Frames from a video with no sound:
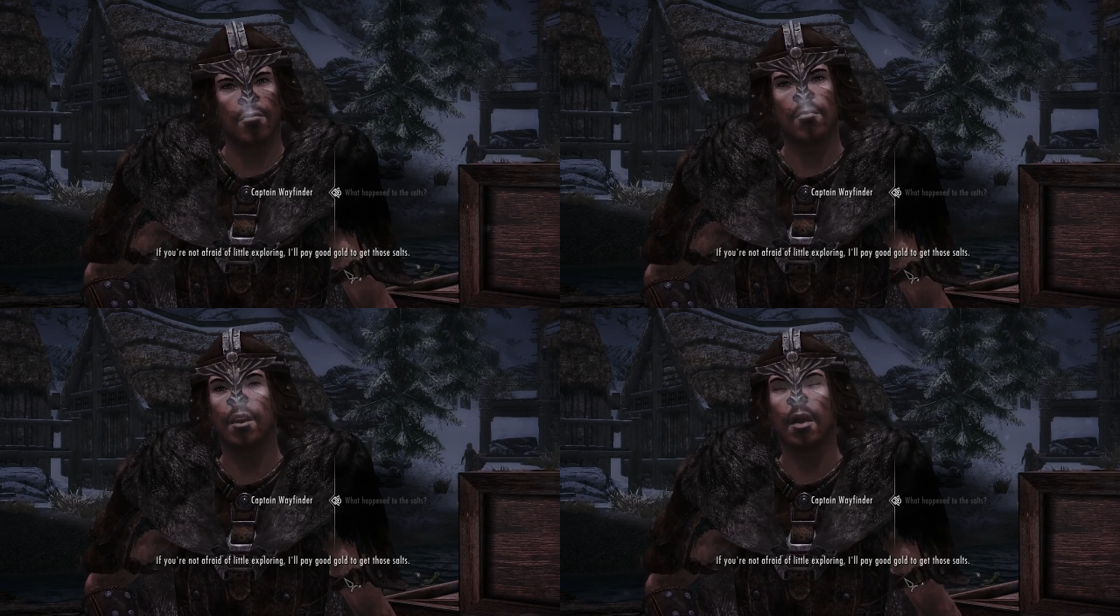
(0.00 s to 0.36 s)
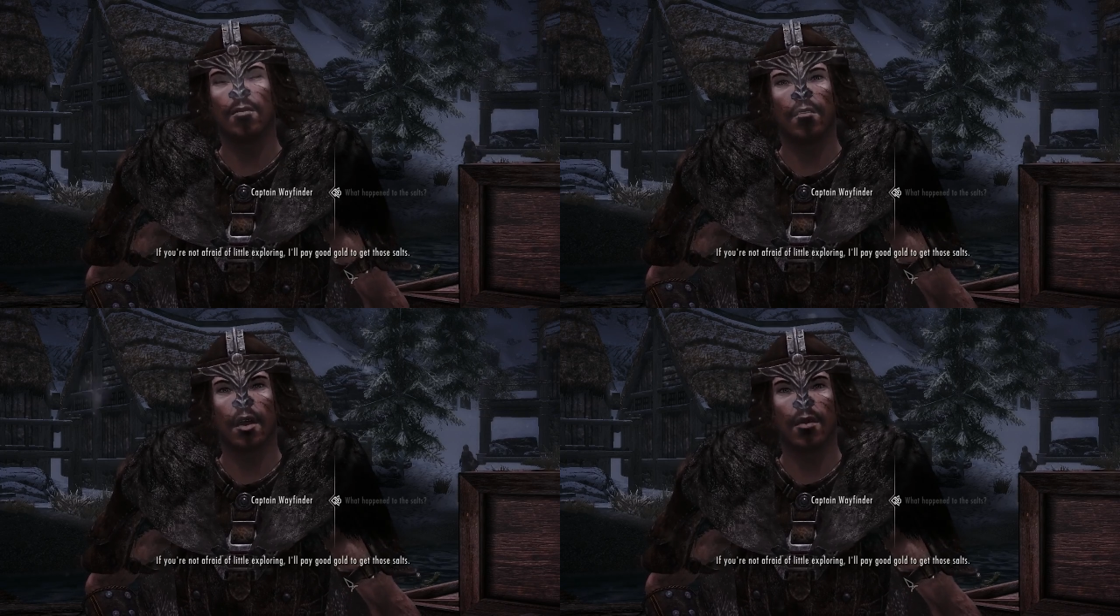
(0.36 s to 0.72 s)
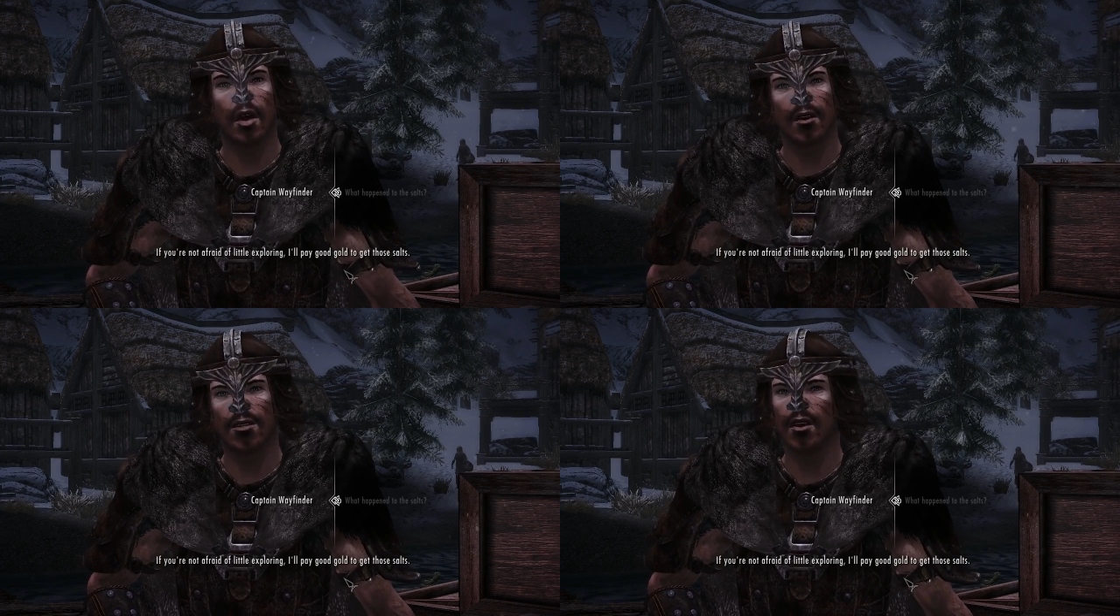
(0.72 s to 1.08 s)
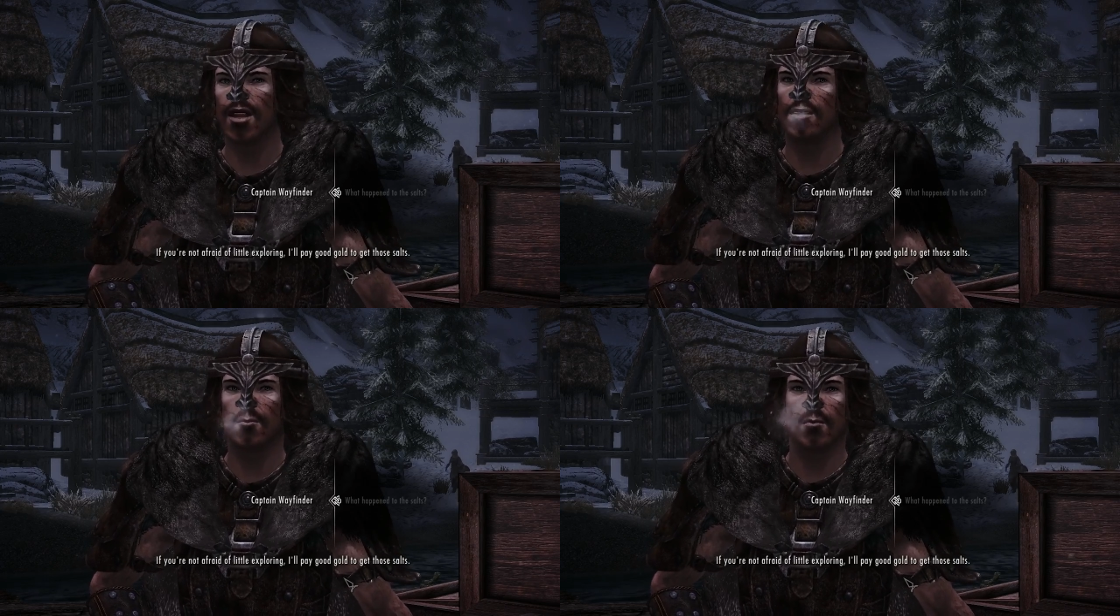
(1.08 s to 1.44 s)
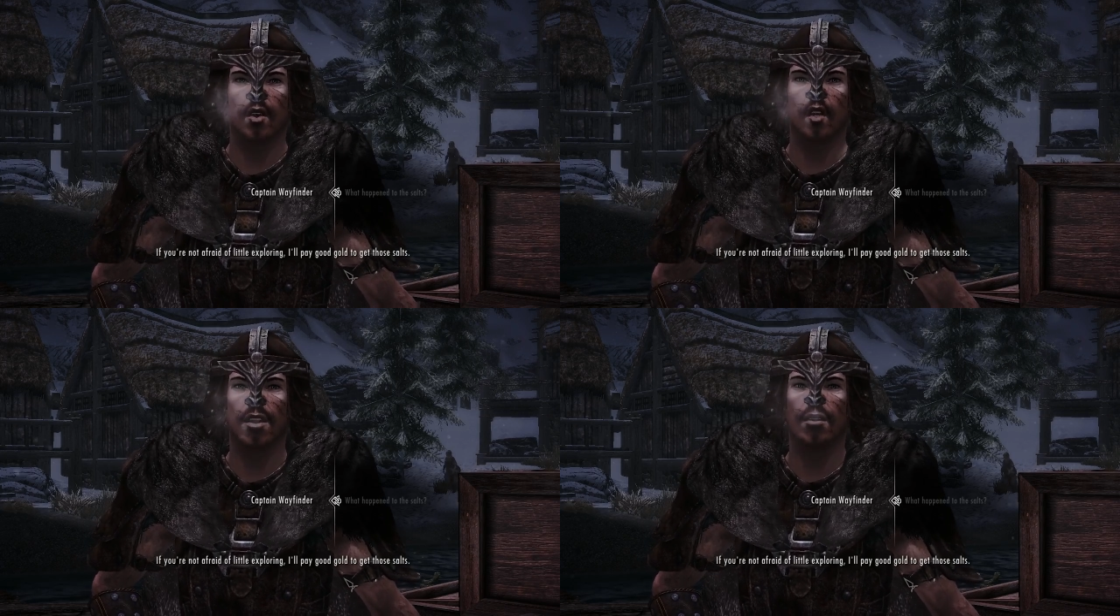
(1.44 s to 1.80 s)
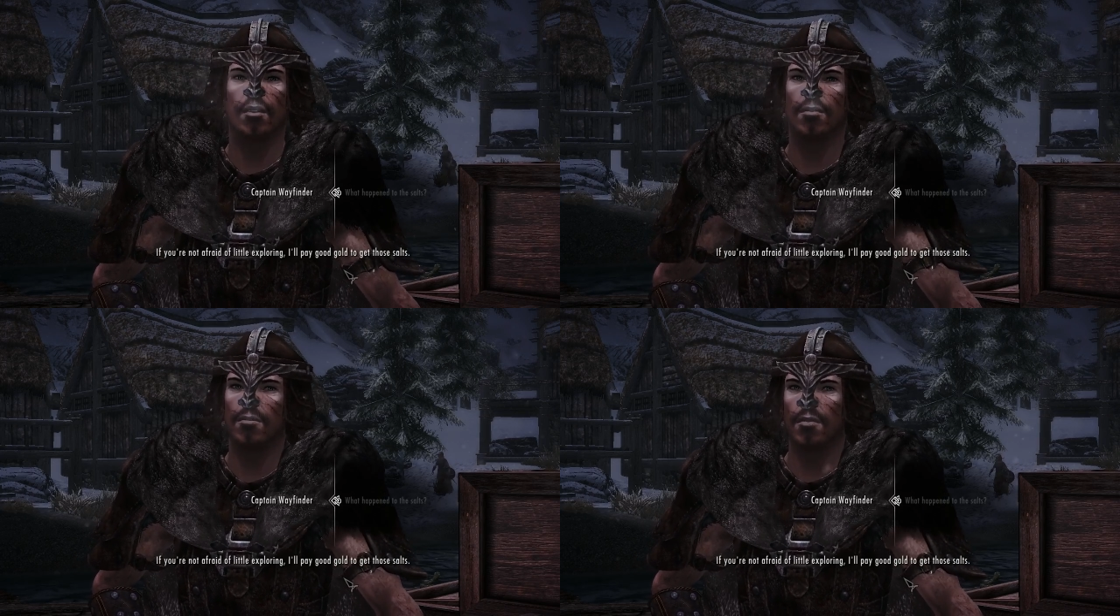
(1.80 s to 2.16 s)
If you're not afraid of a little exploring,
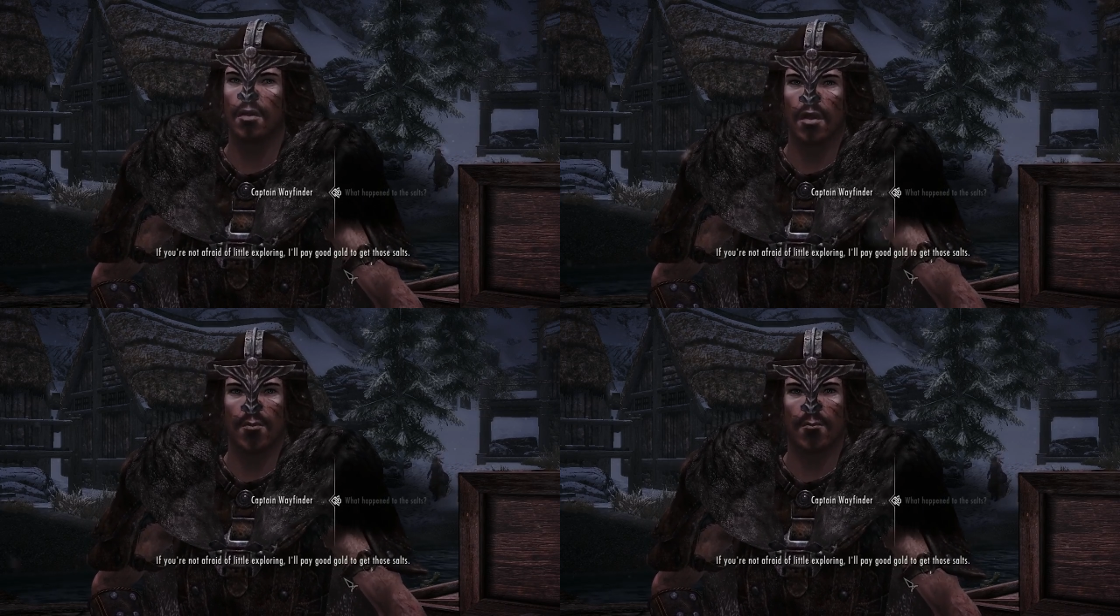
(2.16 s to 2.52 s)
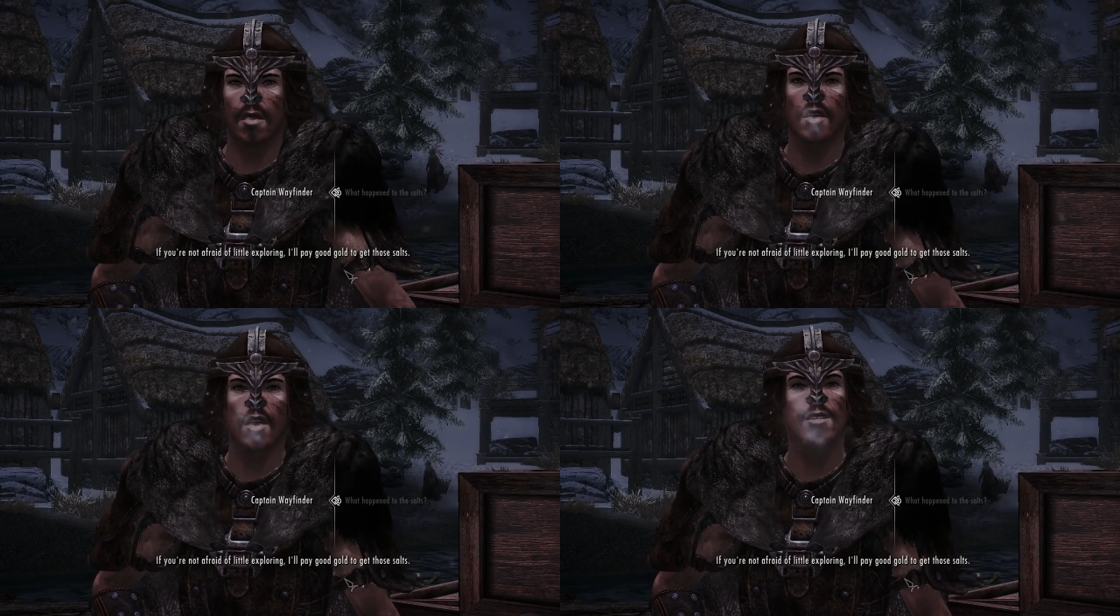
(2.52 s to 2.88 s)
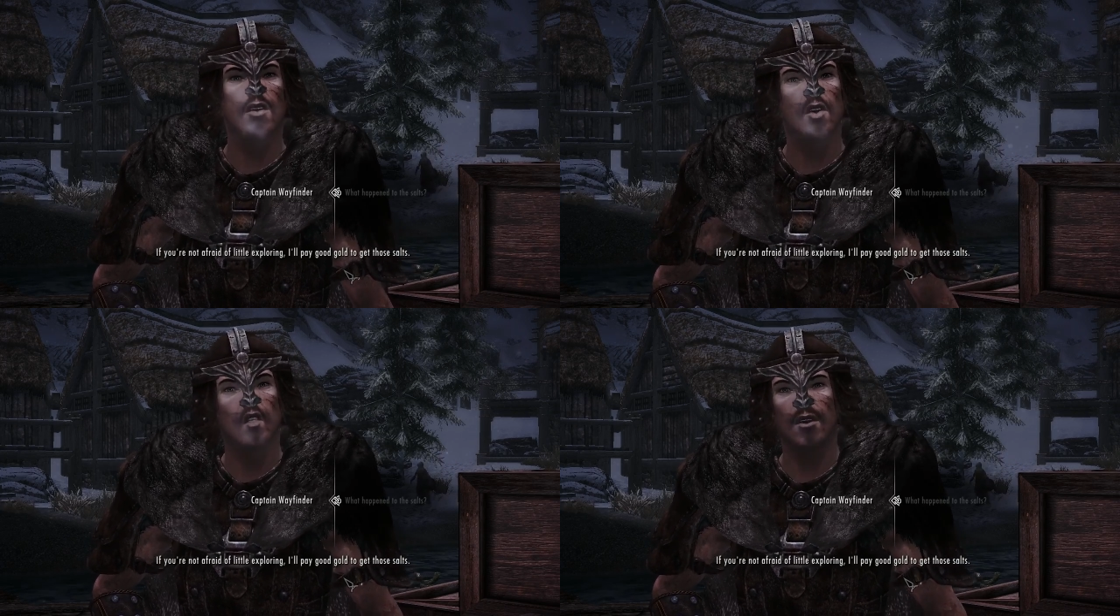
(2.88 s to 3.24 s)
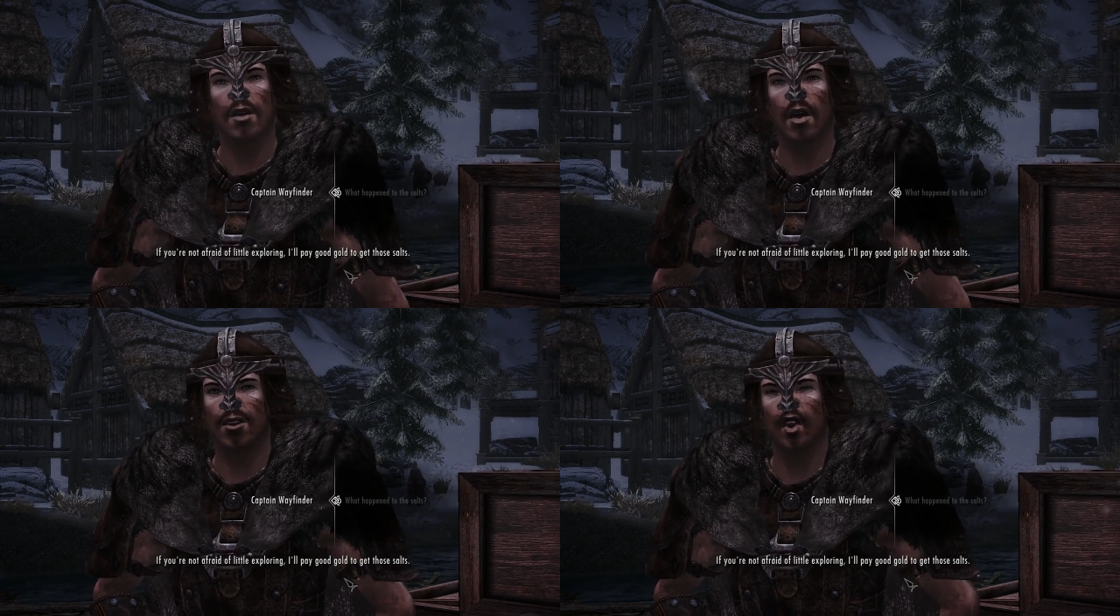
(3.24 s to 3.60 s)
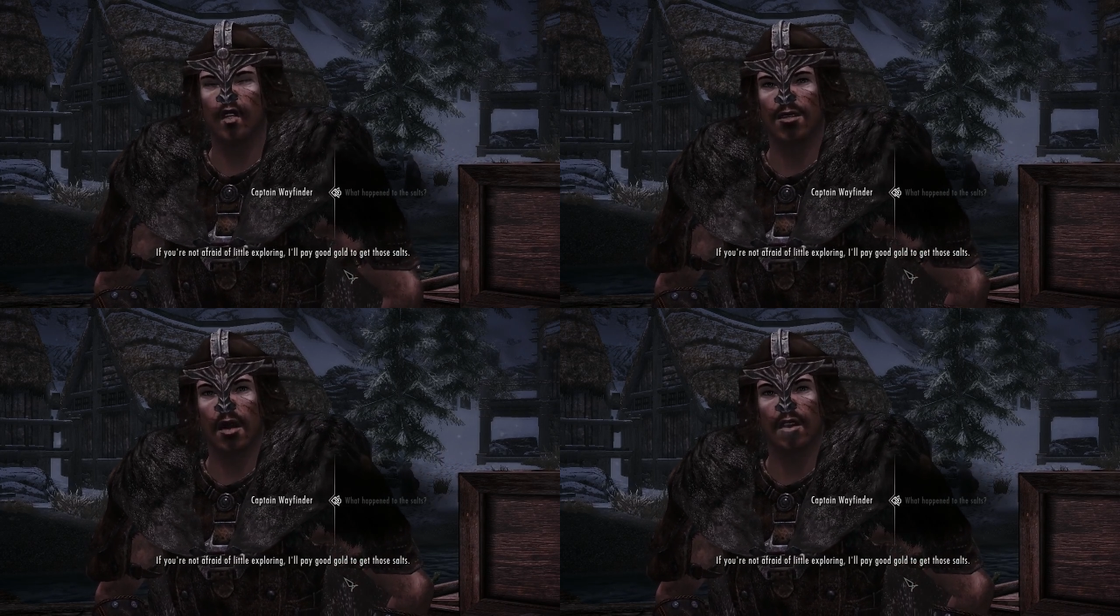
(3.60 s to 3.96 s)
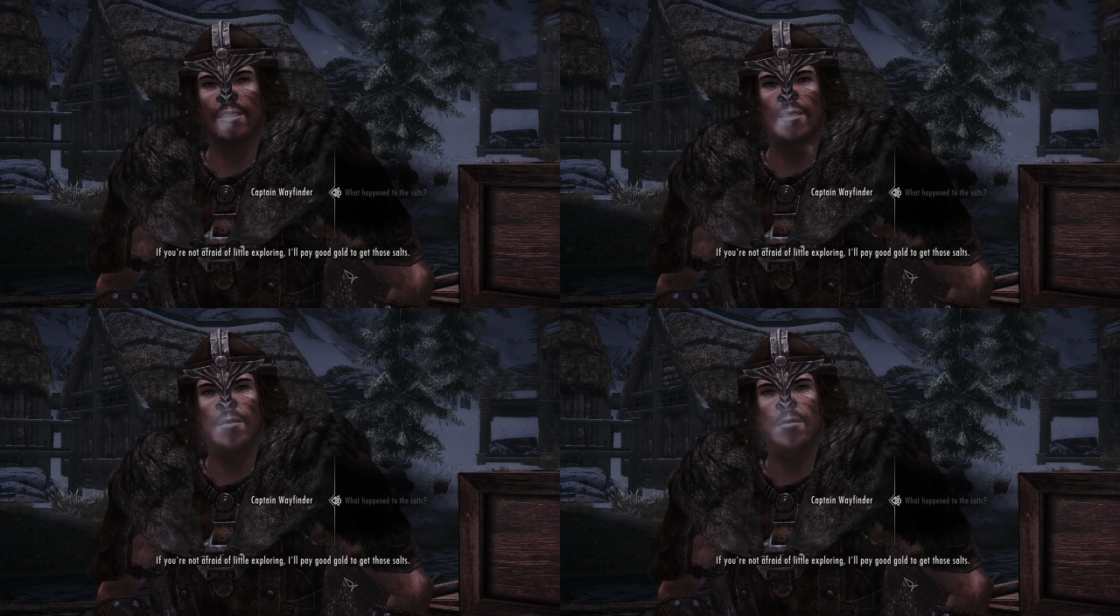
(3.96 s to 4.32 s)
I'll pay good gold to get those
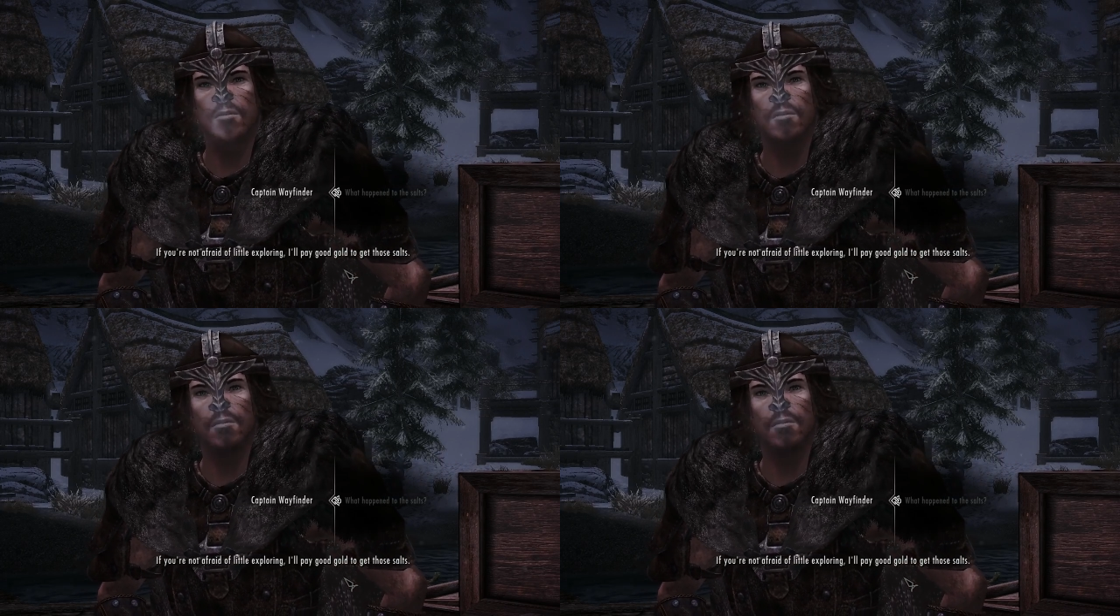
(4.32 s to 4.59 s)
salts.